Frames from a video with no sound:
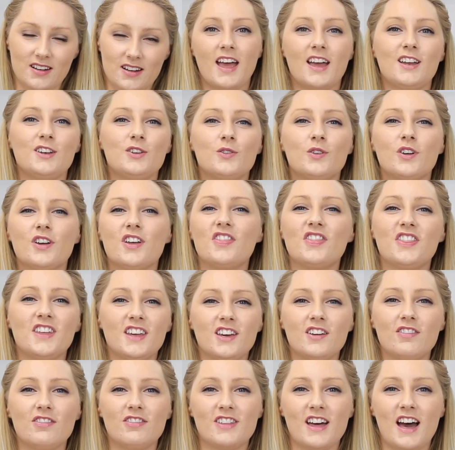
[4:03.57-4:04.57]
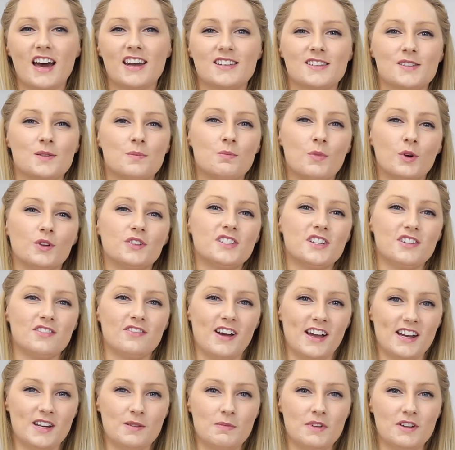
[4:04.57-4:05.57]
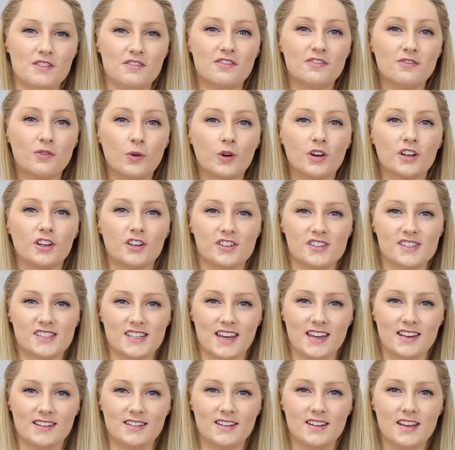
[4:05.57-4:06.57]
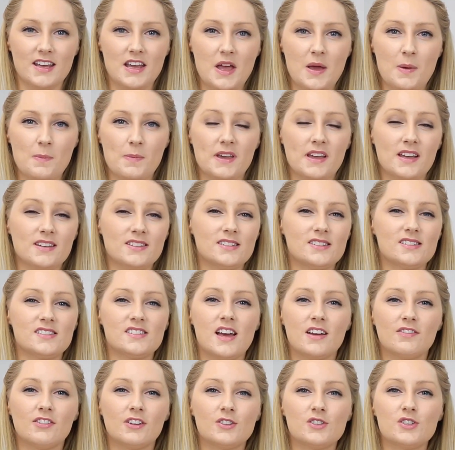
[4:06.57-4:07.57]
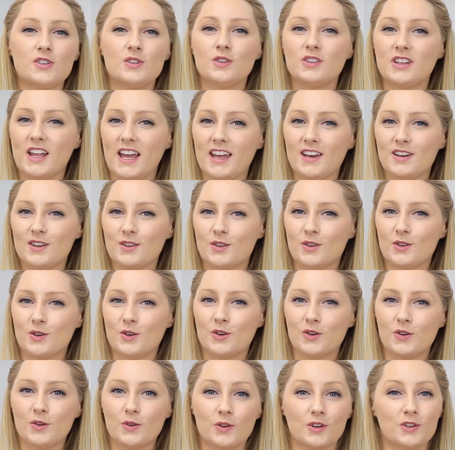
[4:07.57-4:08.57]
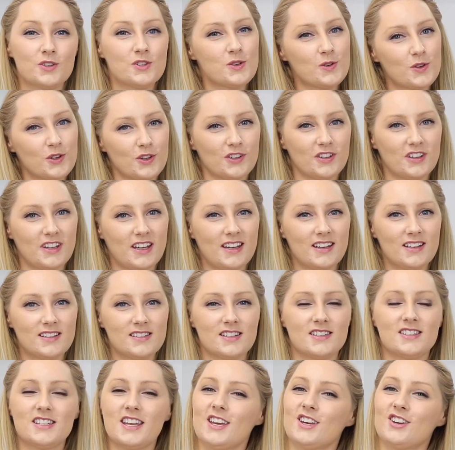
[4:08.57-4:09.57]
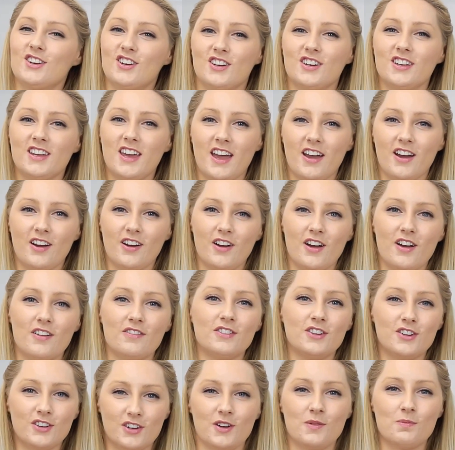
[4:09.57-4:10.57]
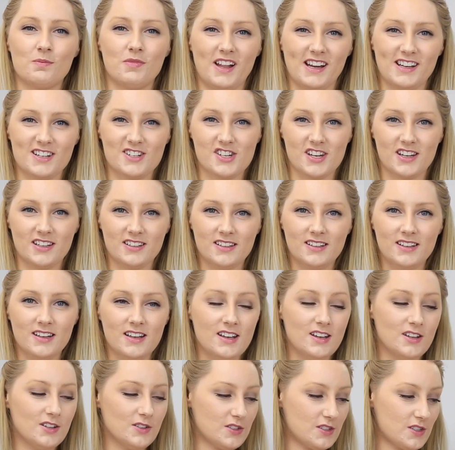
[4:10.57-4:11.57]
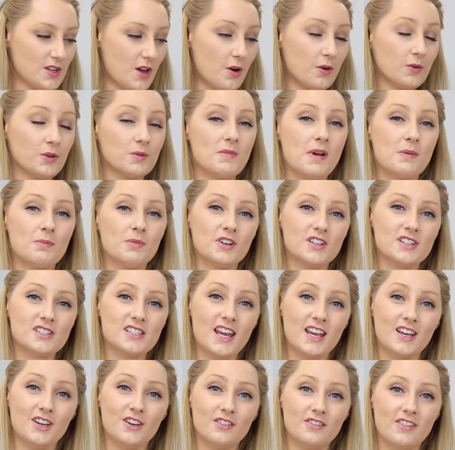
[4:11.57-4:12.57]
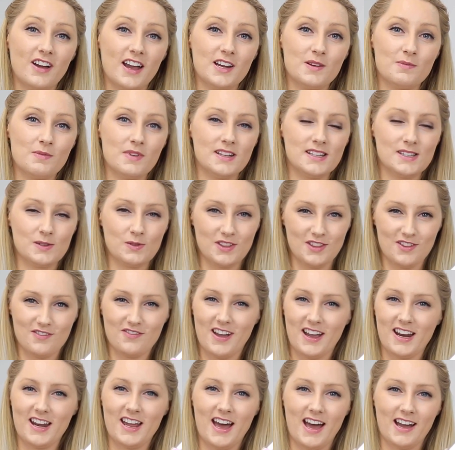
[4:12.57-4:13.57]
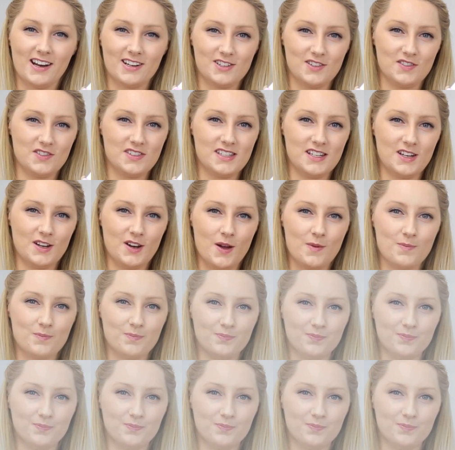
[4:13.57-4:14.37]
And you can think of that as a multivitamin for your skin, because it's never too late or too early to take good care of your complexion. So remember to take your vitamins with the Vita Active Serum.